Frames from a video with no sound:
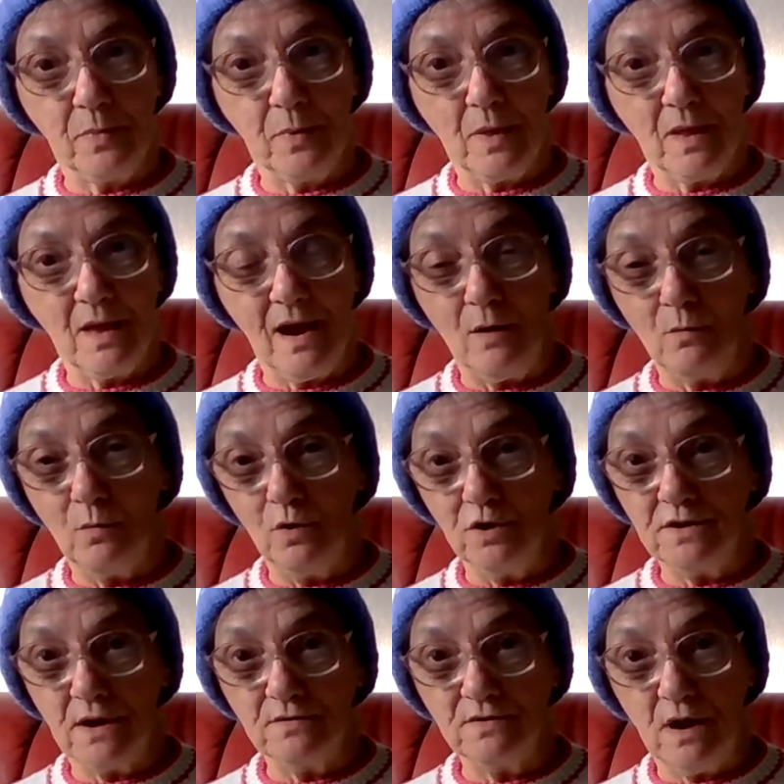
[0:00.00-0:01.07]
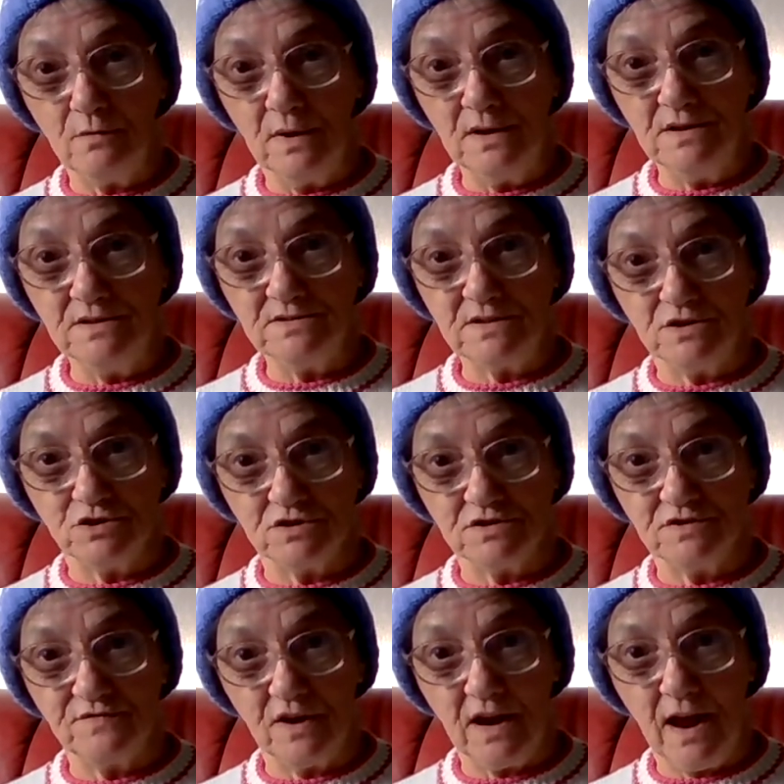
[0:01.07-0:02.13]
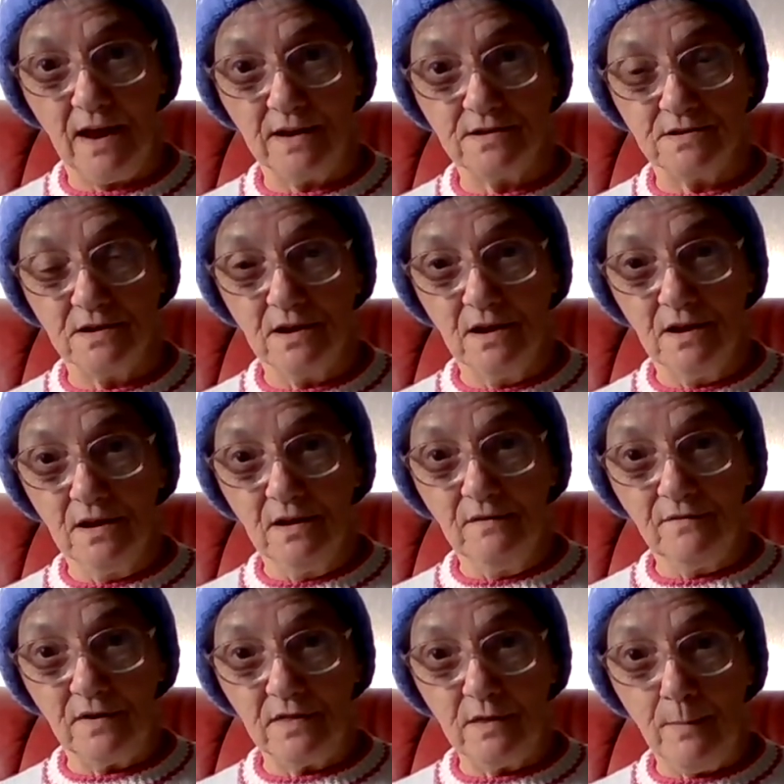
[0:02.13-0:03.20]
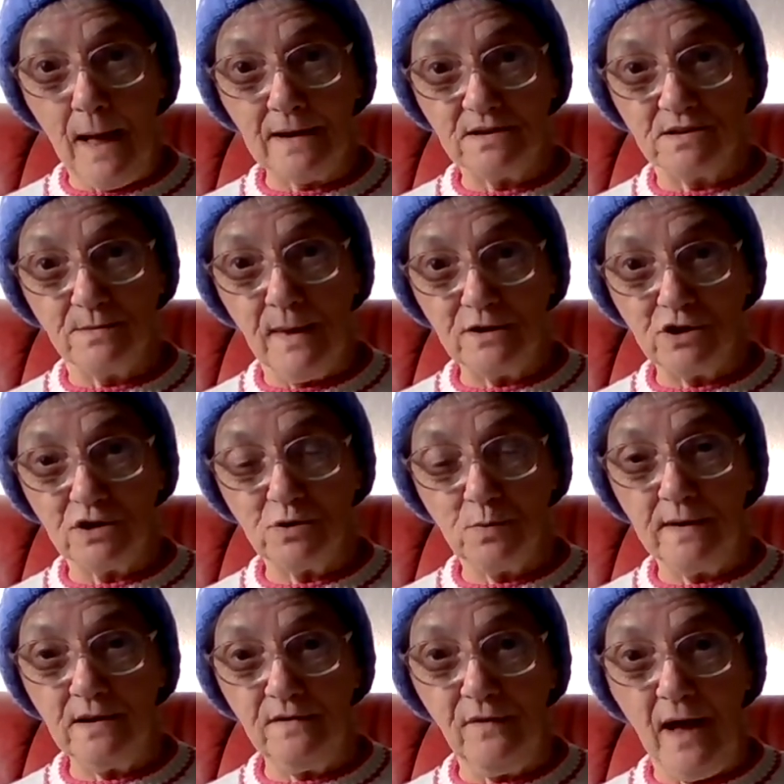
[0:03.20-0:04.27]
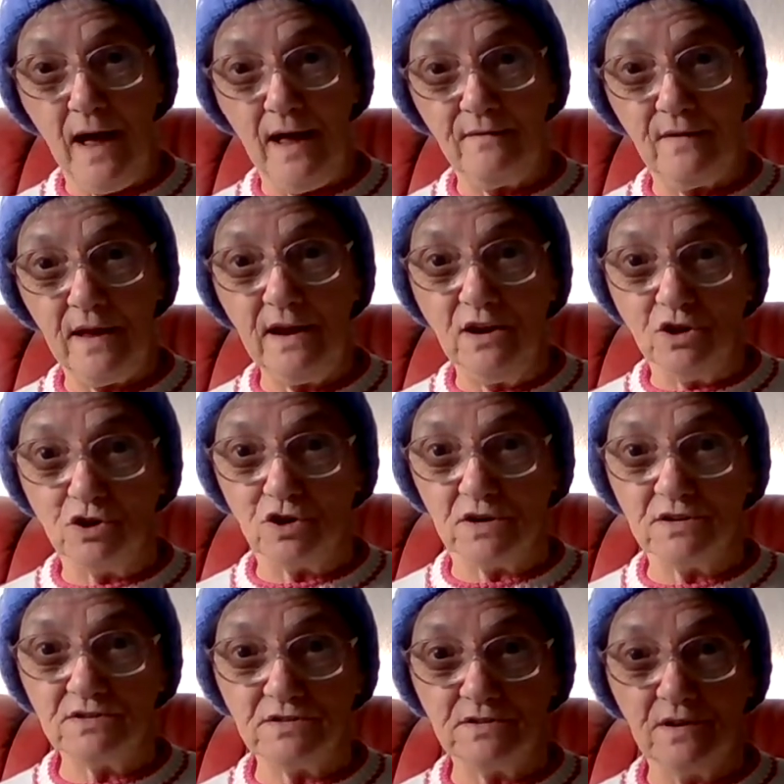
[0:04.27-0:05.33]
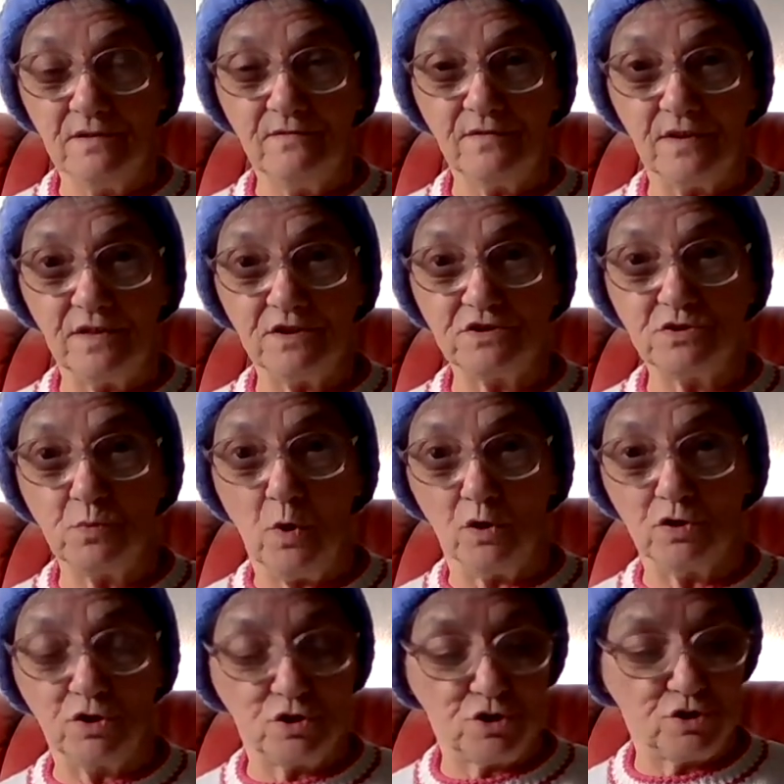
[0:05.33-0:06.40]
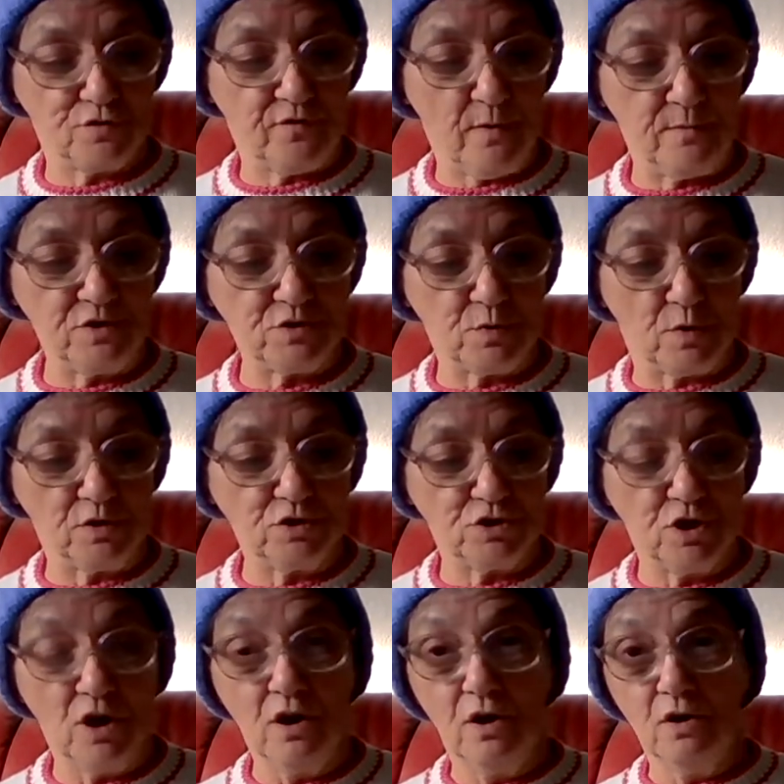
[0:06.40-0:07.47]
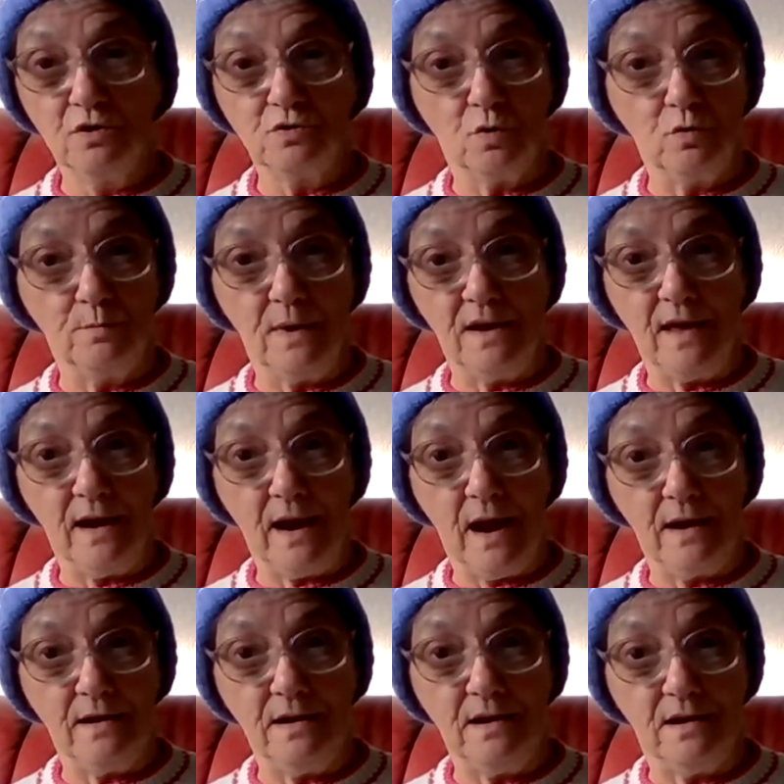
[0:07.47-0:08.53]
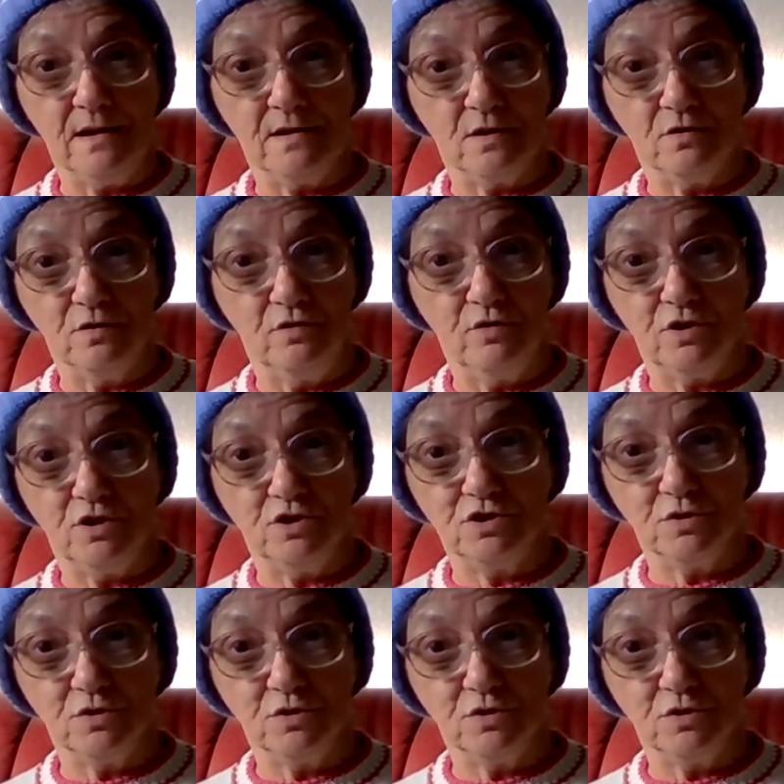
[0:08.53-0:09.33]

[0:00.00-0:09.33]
and I worked out how many stitches for to get for the back to measure 25 inches for the swatch. From the swatch, told me that I needed 102